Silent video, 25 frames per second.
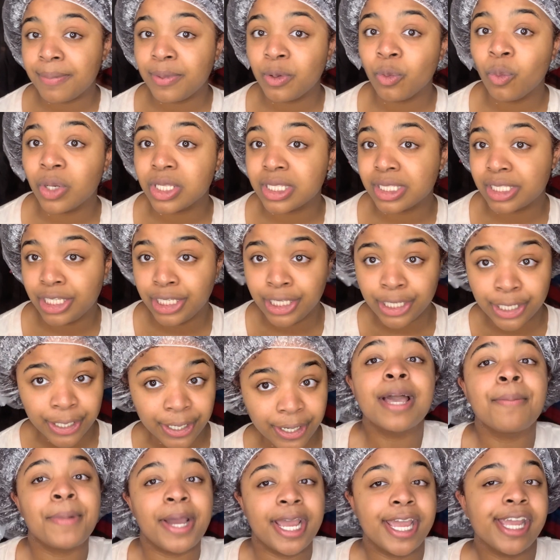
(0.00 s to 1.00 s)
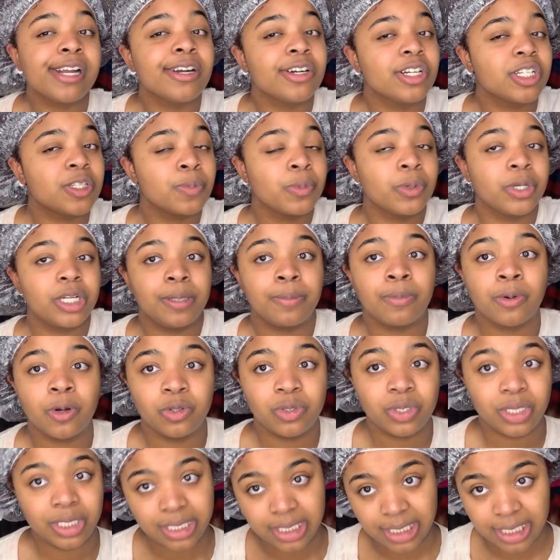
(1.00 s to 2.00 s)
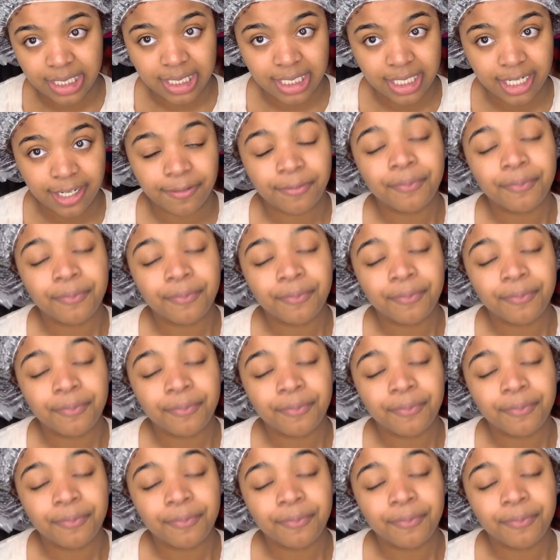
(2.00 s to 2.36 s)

once a year. My hair is pretty protein sensitive.